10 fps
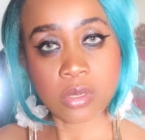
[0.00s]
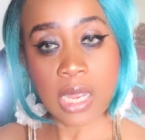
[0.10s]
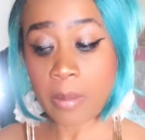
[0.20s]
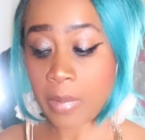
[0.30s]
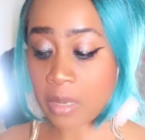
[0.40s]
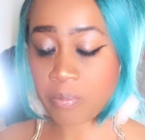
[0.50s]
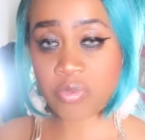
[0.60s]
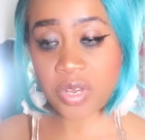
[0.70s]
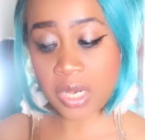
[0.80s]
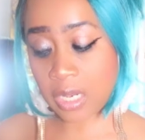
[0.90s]
I'm like
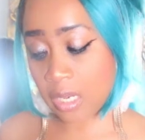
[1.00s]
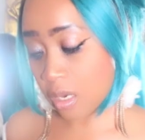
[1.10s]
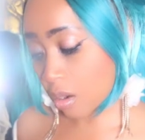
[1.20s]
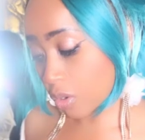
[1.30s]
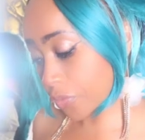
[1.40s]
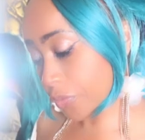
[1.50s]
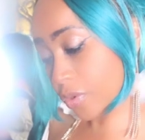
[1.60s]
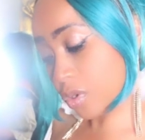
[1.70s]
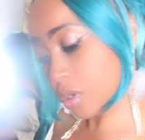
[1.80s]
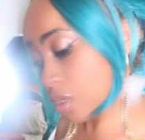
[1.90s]
bringing it on.
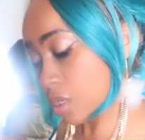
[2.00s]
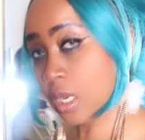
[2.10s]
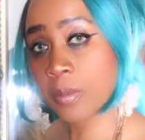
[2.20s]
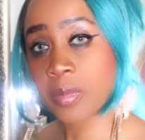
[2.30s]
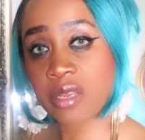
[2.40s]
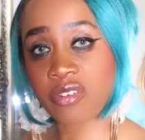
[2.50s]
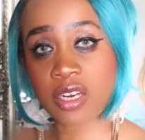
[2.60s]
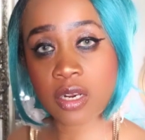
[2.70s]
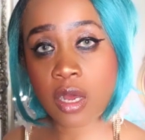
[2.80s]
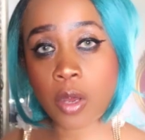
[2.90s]
I'm
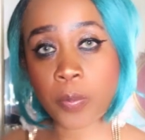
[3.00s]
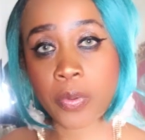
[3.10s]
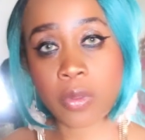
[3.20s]
living it up.